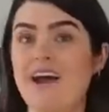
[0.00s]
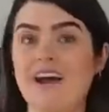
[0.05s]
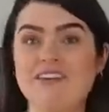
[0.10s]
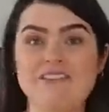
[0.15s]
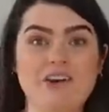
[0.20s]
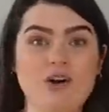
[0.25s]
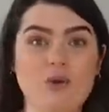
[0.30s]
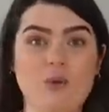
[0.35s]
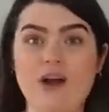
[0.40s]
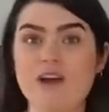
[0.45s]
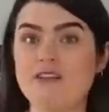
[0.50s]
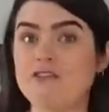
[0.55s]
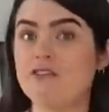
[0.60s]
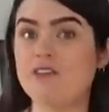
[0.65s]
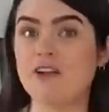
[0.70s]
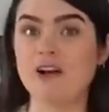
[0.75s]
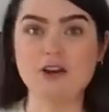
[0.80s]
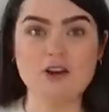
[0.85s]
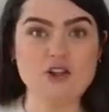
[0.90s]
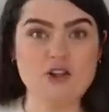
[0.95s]
having quite a
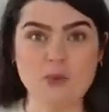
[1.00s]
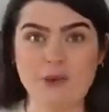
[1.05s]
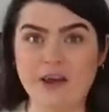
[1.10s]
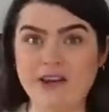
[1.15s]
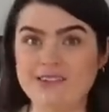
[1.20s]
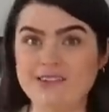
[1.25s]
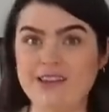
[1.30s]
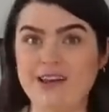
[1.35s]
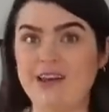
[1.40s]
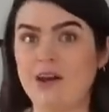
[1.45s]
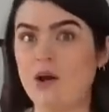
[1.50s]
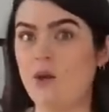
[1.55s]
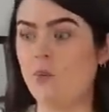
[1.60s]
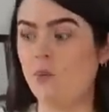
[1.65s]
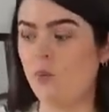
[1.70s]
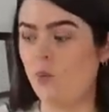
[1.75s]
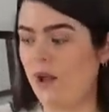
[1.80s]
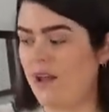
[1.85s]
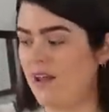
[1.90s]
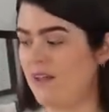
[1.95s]

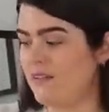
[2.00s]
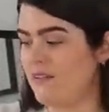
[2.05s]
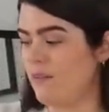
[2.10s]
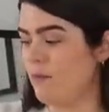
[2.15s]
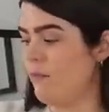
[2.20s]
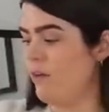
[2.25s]
fluctuating weight